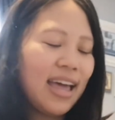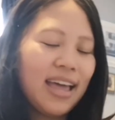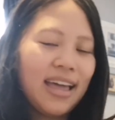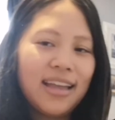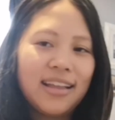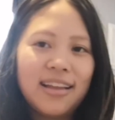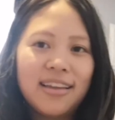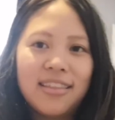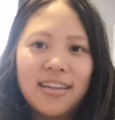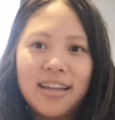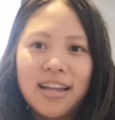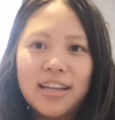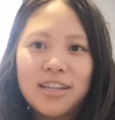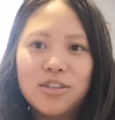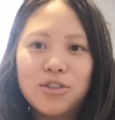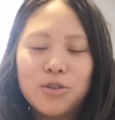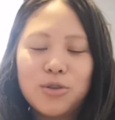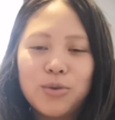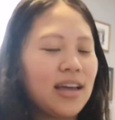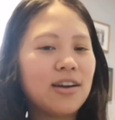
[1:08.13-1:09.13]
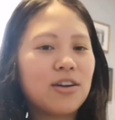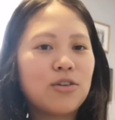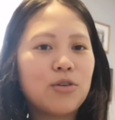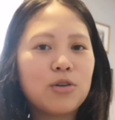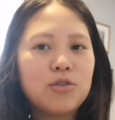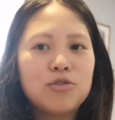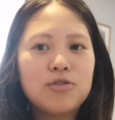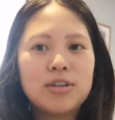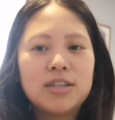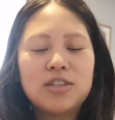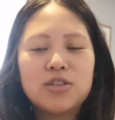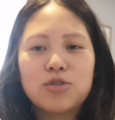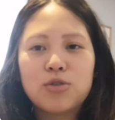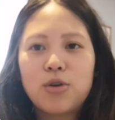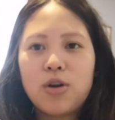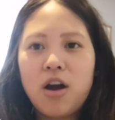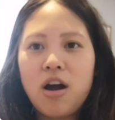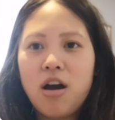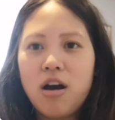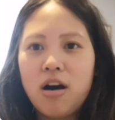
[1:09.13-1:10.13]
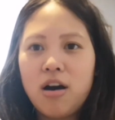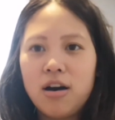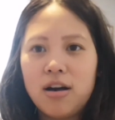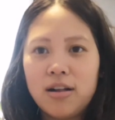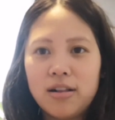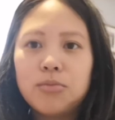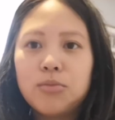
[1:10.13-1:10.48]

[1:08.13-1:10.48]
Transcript: And I thought I'd do a grocery store haul.